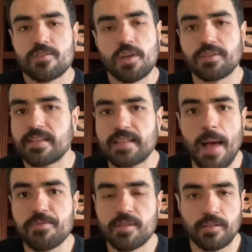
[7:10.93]
So that's
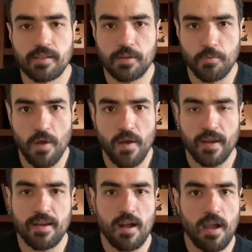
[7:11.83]
absolutely
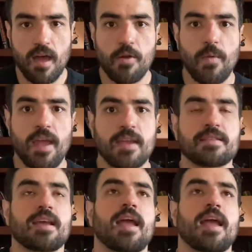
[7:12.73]
wrong in a lot of ways.